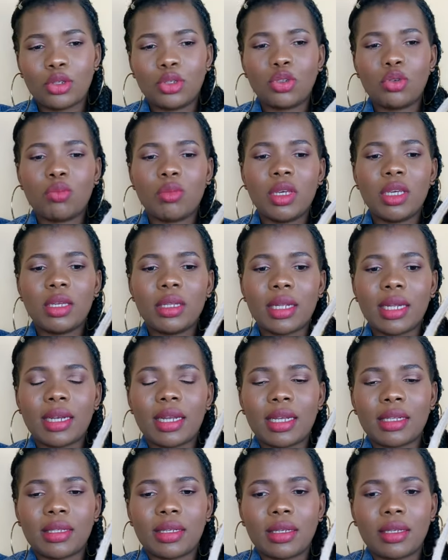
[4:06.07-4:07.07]
to me that
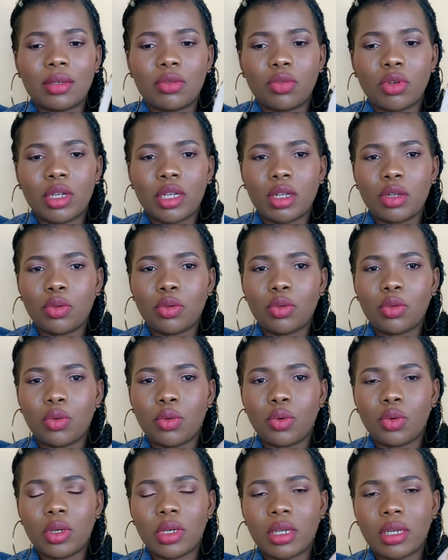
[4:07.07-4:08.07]
doesn't really look
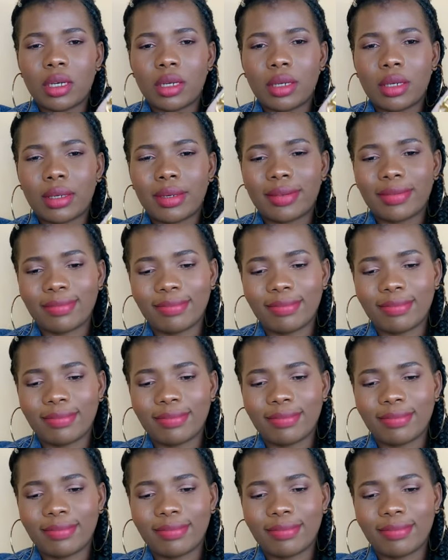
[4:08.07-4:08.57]
good, and